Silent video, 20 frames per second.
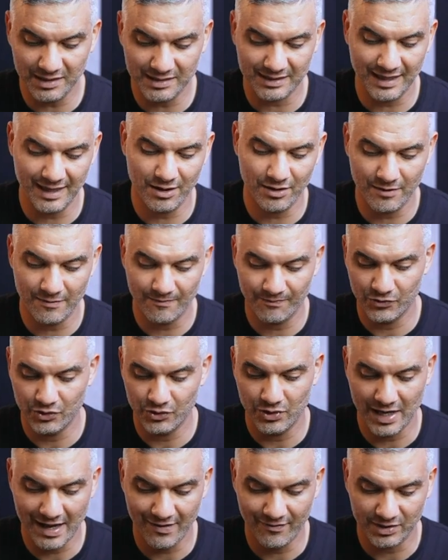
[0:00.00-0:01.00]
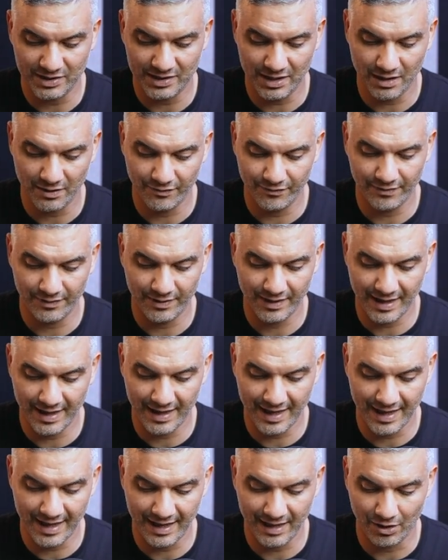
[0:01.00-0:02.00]
later, you have yourself
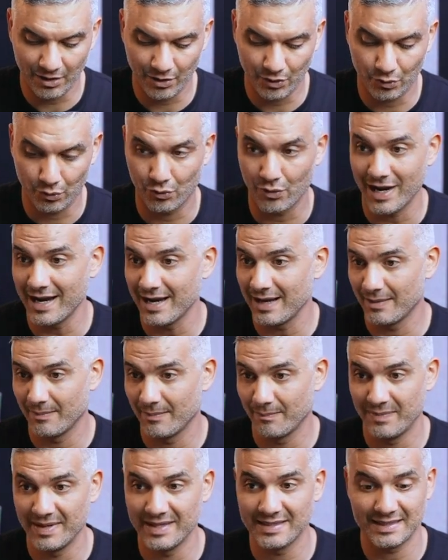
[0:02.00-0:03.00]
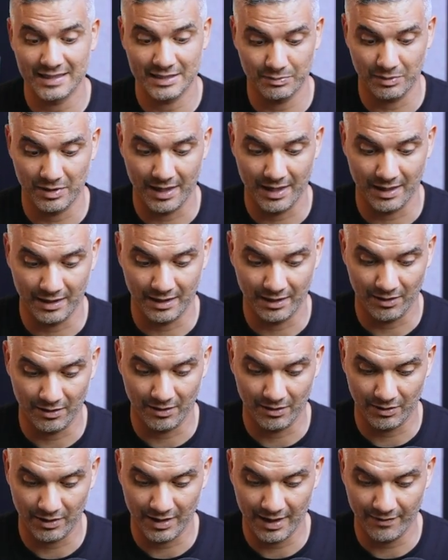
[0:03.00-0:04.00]
a great business plan here.
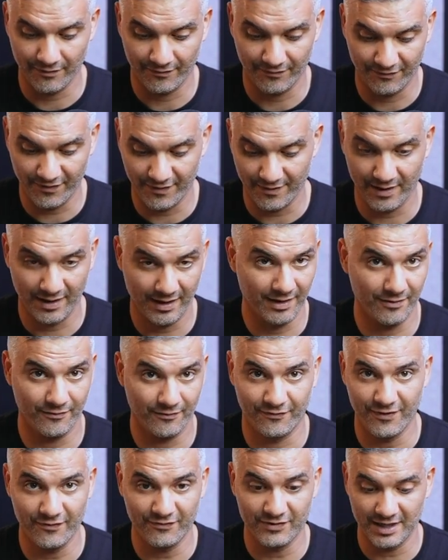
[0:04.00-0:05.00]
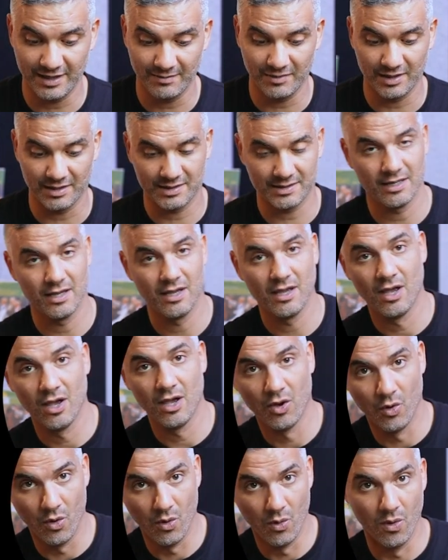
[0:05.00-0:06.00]
Okay. In 15 minutes,
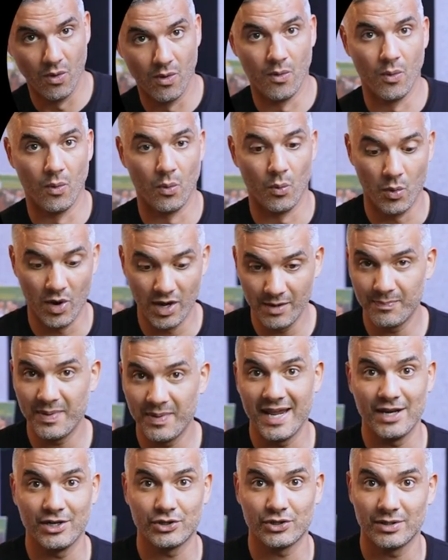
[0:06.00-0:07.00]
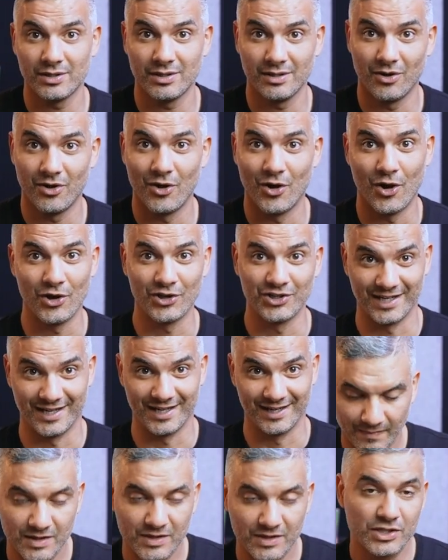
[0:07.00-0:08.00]
one pager, all
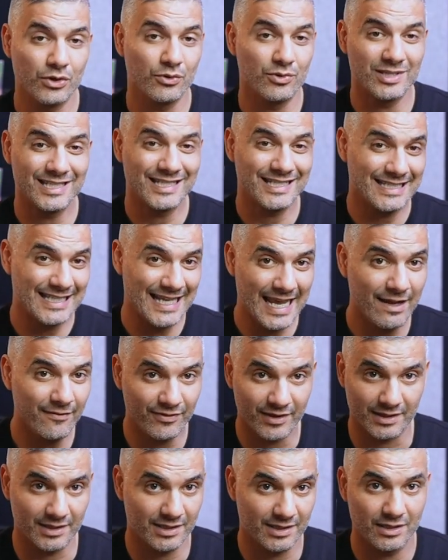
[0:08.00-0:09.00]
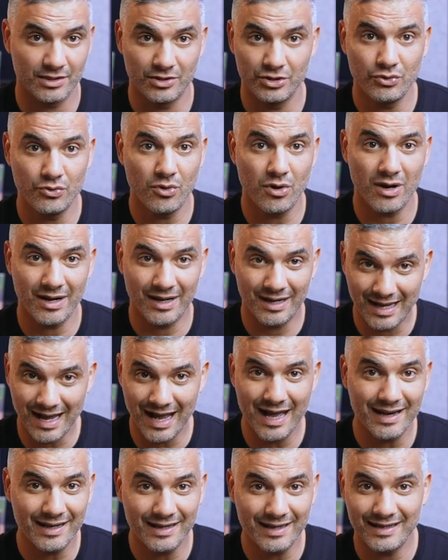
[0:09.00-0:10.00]
done. So save this. You
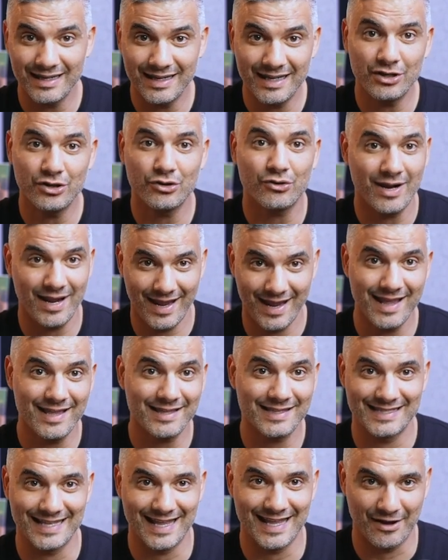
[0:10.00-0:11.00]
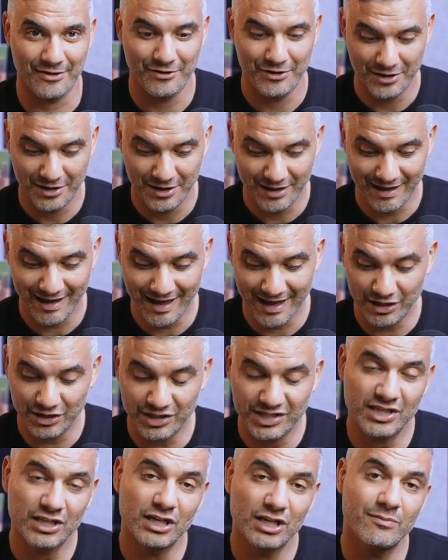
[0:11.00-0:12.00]
got it in your hands now, and
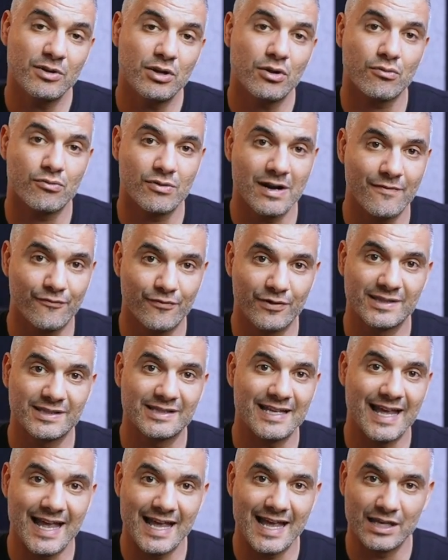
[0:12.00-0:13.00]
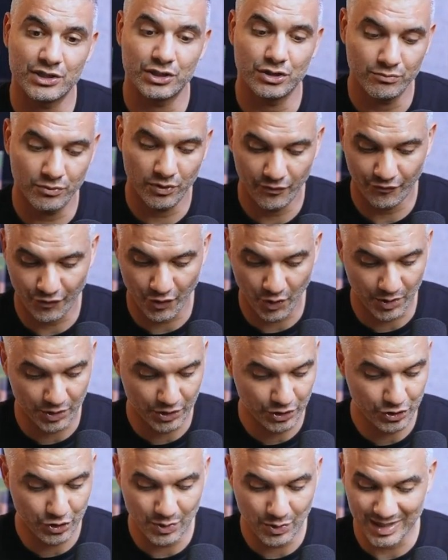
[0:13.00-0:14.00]
it's going to be your reference as you move forward.
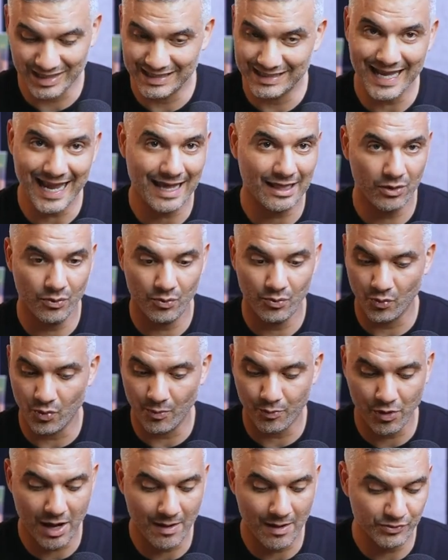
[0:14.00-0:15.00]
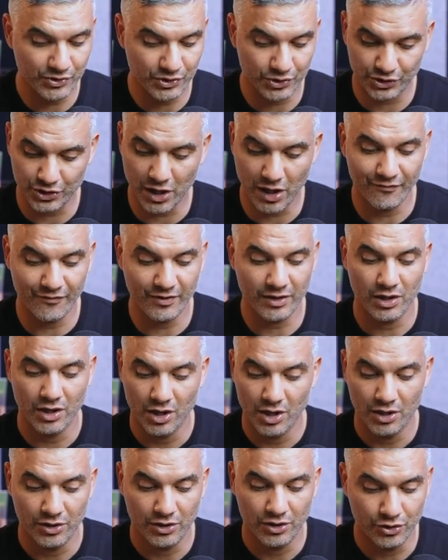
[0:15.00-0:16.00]
You know exactly what problems you're solving.
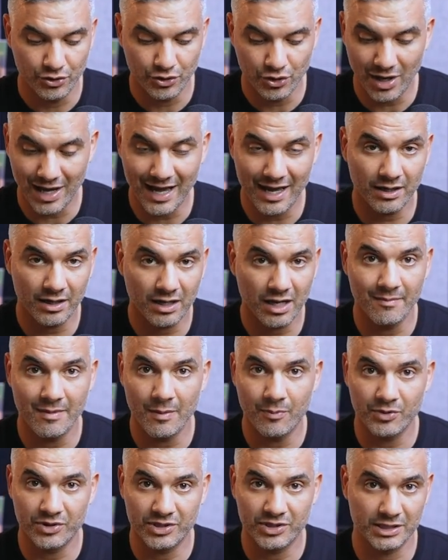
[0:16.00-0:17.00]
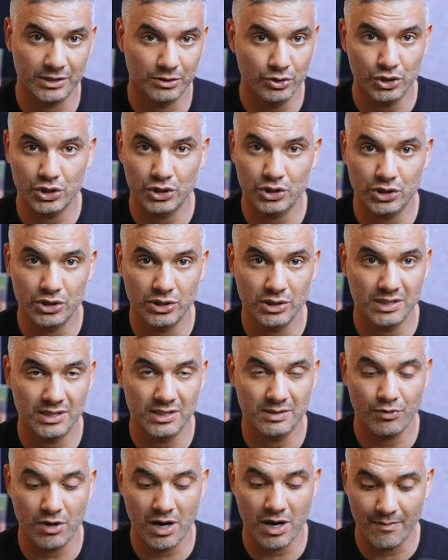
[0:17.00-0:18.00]
You know how to come up with solutions to
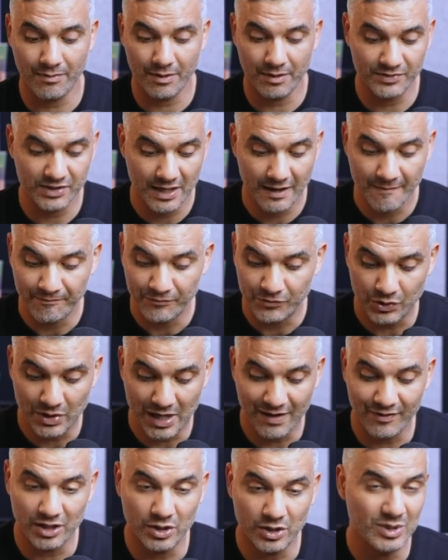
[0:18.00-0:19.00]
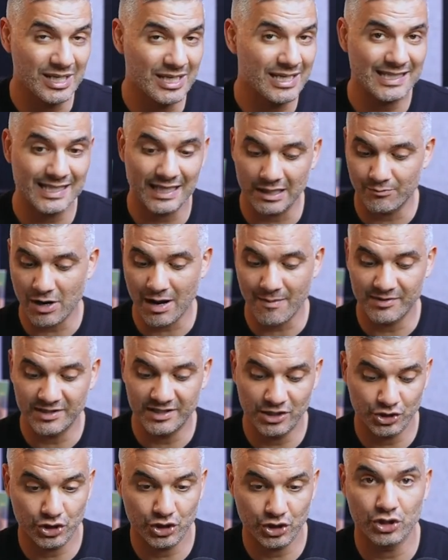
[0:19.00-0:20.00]
these problems. You have a unique selling
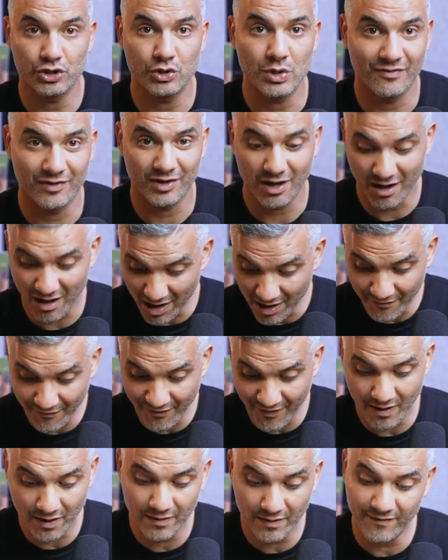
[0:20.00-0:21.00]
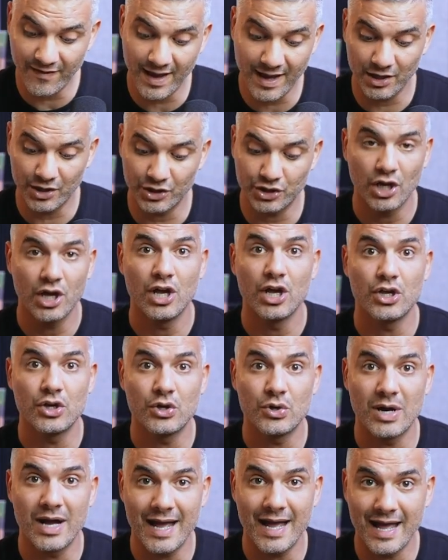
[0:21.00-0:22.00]
proposition. You have an unfair advantage.
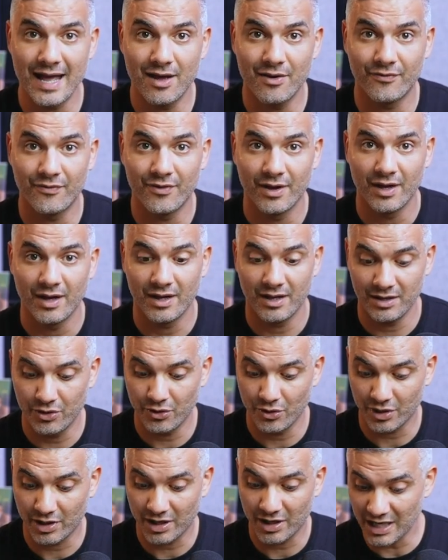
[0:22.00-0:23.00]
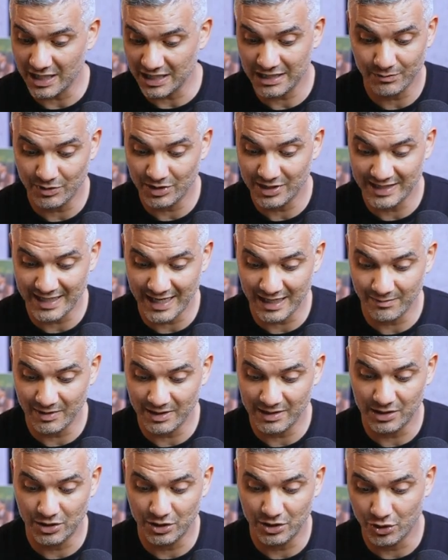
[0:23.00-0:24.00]
You have your customer
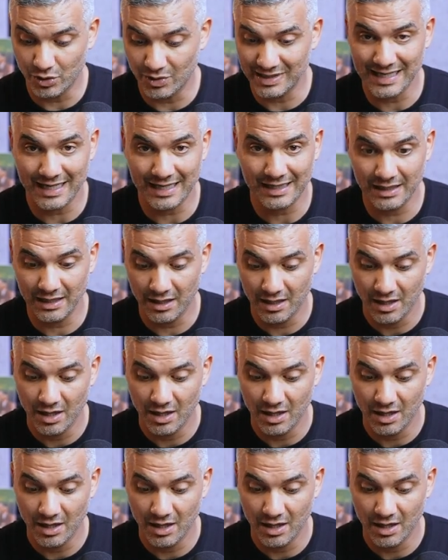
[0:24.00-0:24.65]
segments. You know exactly